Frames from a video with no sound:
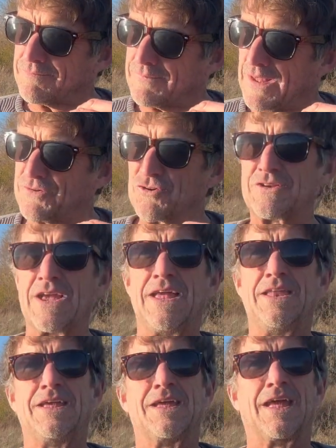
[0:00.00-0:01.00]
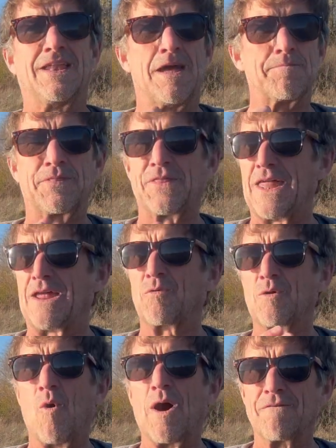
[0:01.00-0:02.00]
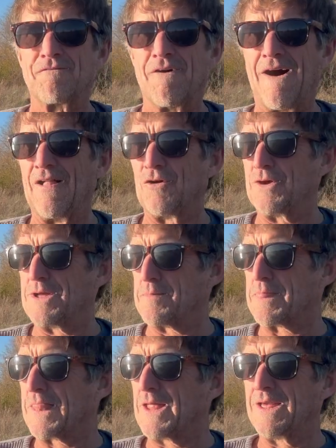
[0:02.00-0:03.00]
entertaining and empathetic. We want to follow him.